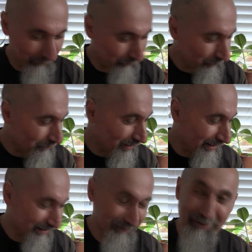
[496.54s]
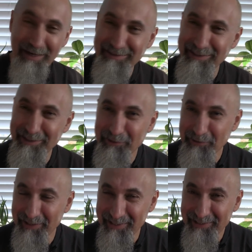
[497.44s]
gonna go buy and buy the
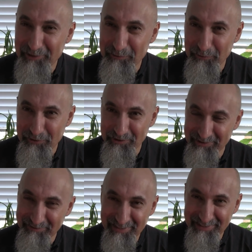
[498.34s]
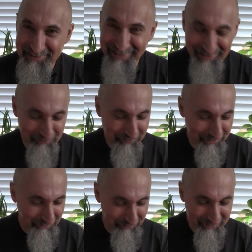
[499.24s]
English versions of these and have a
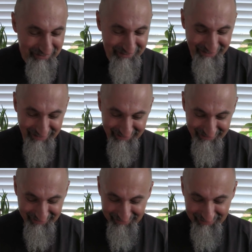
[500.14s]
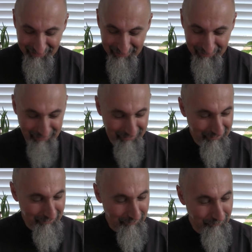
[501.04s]
read through these again.
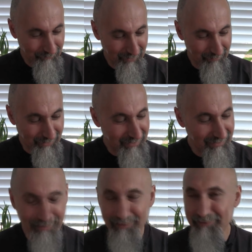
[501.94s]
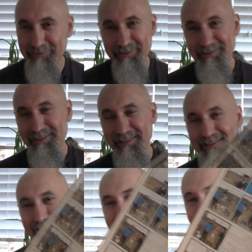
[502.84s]
Um, but I loved
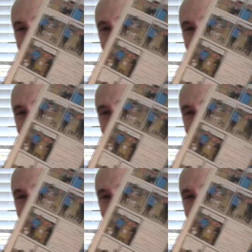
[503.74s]
Tintin,